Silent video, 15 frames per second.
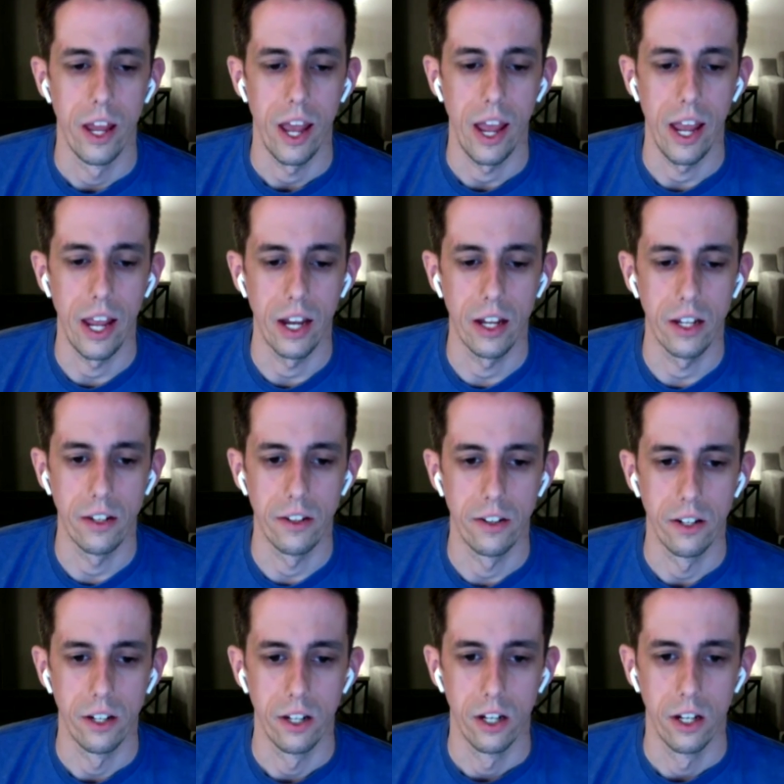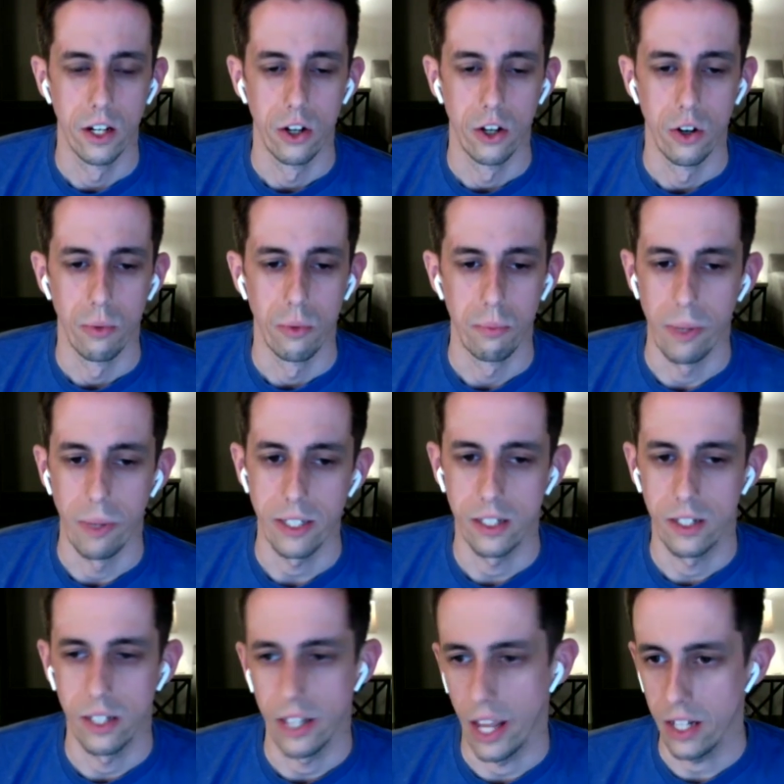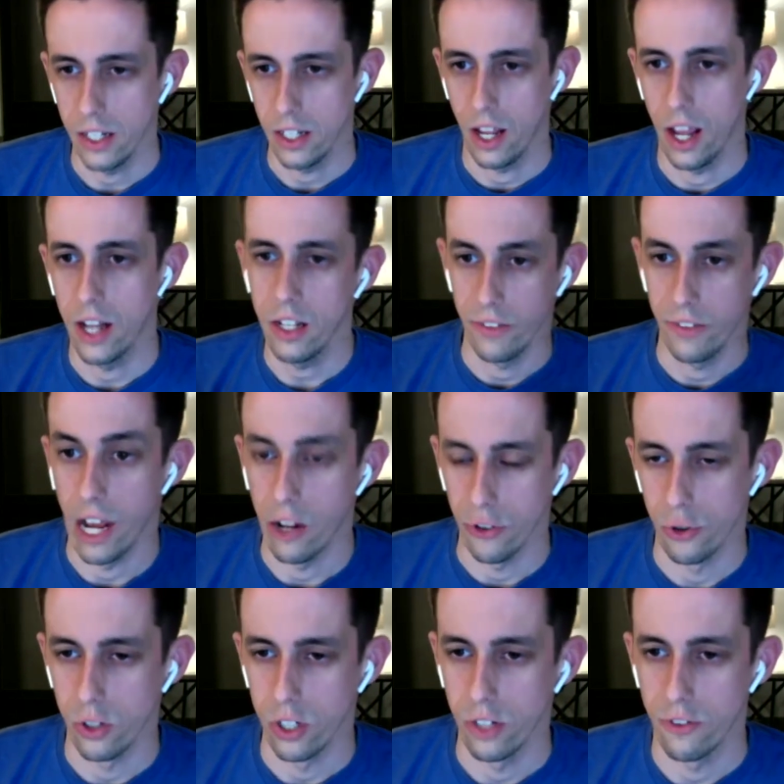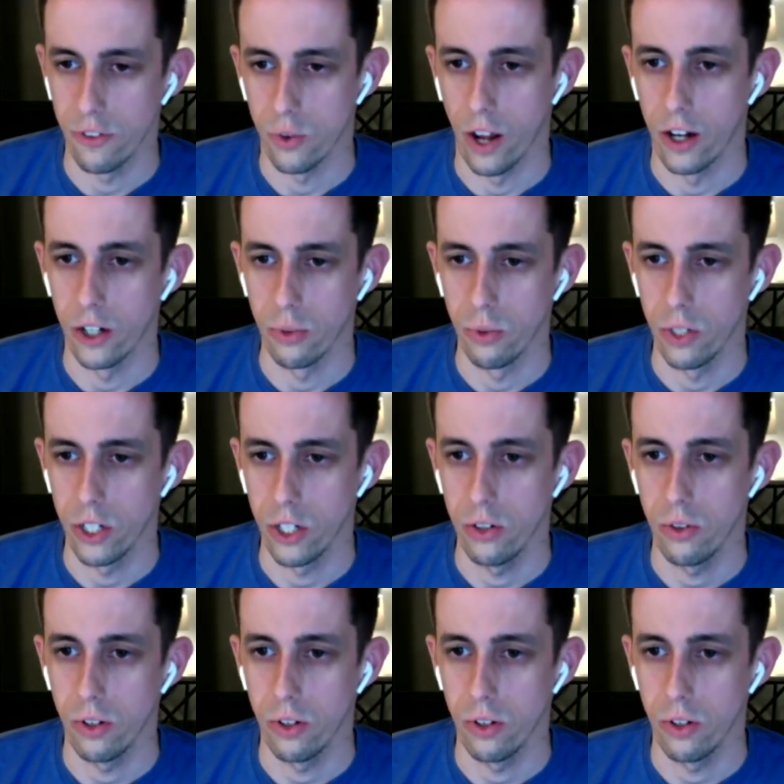And basically, any of the outsourcing for writers we do,